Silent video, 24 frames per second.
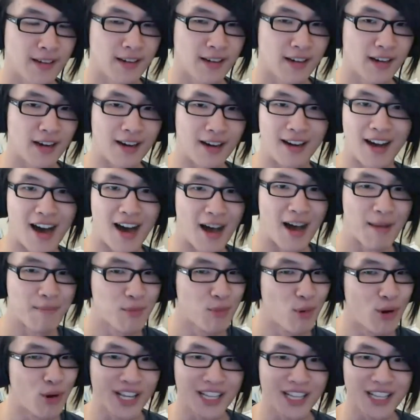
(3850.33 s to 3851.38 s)
uh, I'm
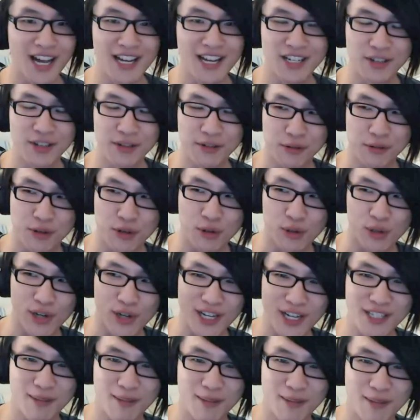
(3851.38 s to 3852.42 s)
more inclined to, to
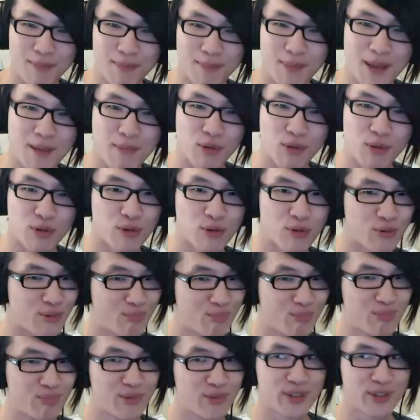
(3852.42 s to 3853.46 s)
trust the people who
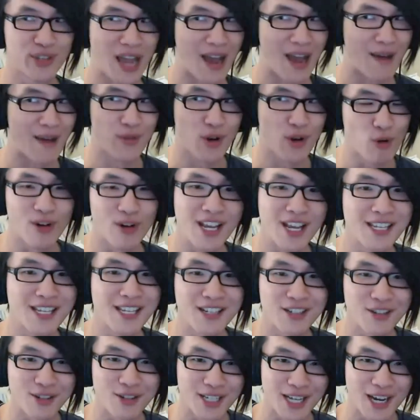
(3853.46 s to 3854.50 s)
have no
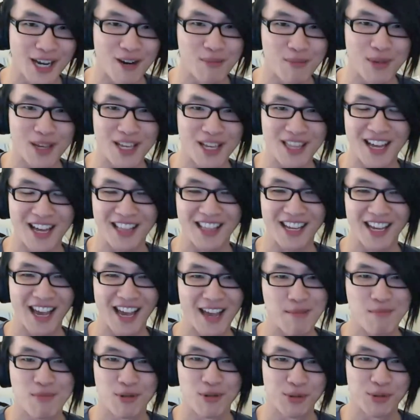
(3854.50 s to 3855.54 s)
reason to tell me that the
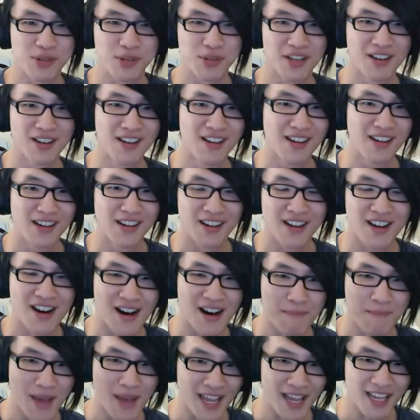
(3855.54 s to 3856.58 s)
cables
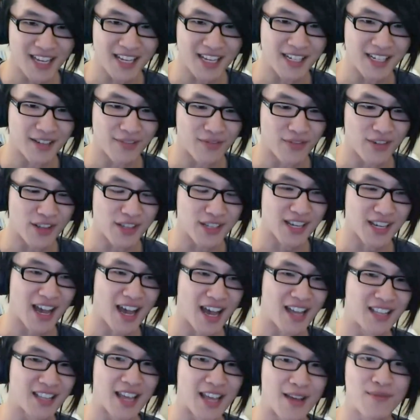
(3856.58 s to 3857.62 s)
uh, make any difference,
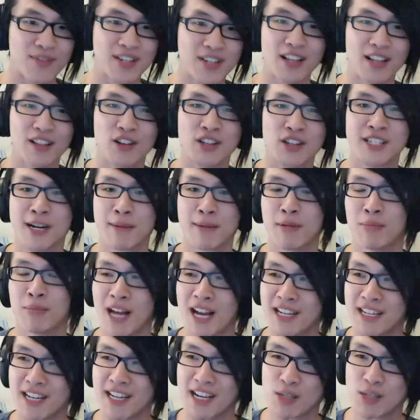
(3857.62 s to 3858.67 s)
and they've done those
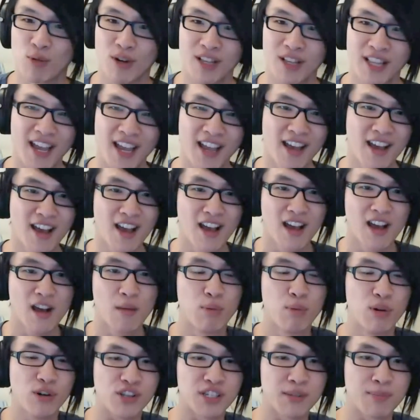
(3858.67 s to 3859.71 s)
double-blind tests where they
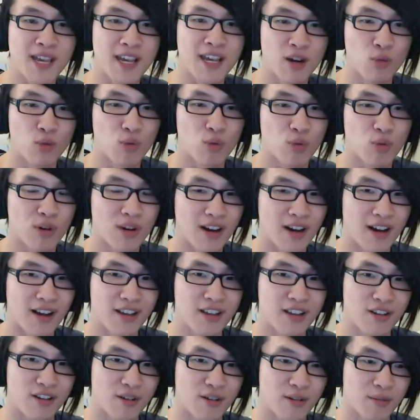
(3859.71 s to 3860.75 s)
put speaker, uh,
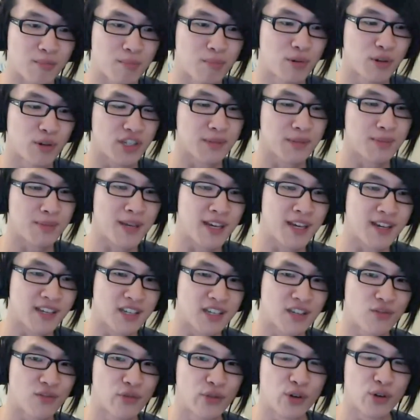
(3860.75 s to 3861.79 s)
you know, put
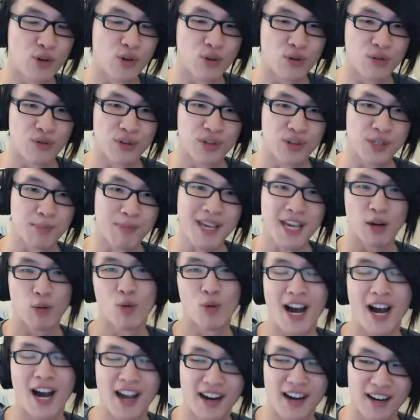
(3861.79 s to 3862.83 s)
speakers through speaker
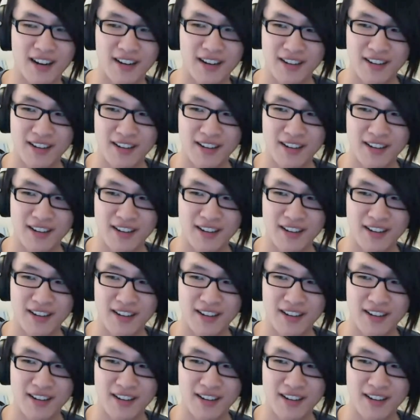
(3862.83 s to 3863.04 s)
wire,